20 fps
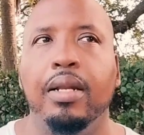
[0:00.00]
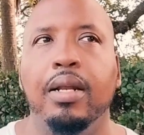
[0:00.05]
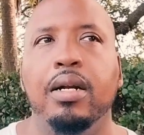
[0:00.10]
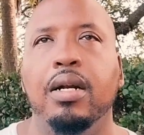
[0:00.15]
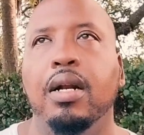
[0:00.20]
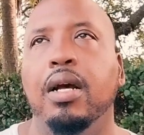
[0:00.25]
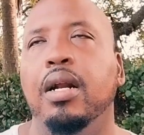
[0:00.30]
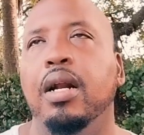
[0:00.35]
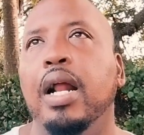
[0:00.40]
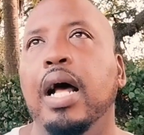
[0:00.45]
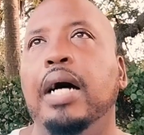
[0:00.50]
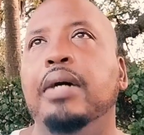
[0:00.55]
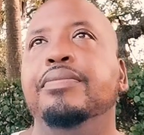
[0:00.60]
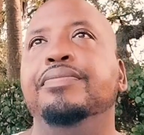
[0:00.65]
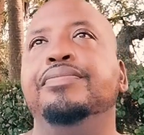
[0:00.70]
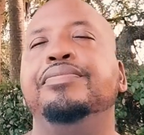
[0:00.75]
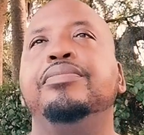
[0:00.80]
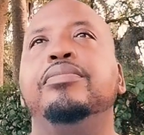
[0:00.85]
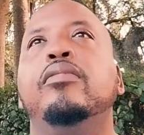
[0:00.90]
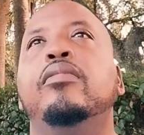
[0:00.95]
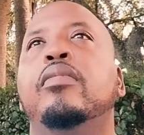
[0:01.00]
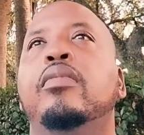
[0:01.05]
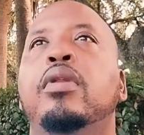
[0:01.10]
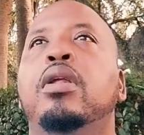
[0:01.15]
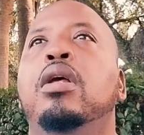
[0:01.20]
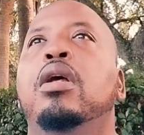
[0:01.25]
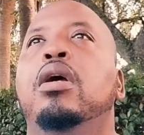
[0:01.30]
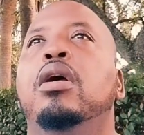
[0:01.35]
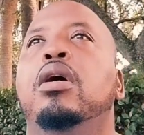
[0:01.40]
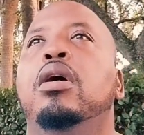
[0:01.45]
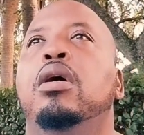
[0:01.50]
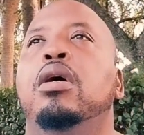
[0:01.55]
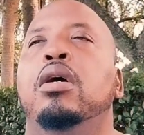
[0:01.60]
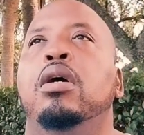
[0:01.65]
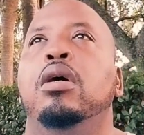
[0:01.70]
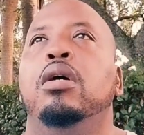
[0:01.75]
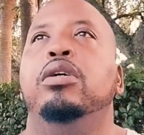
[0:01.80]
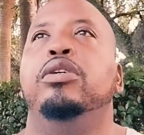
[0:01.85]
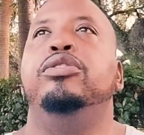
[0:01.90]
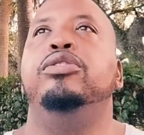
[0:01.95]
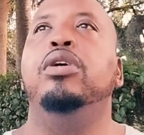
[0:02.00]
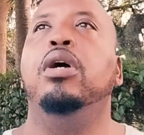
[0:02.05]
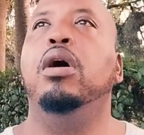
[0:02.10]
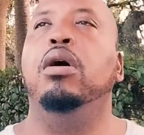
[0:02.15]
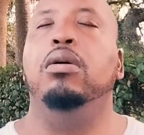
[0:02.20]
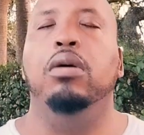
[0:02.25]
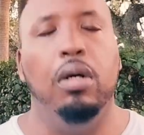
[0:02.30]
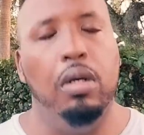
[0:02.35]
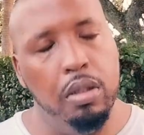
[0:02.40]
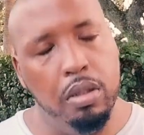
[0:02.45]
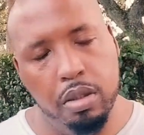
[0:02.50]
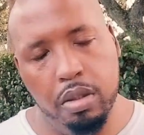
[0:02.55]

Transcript: Da da da da da. So,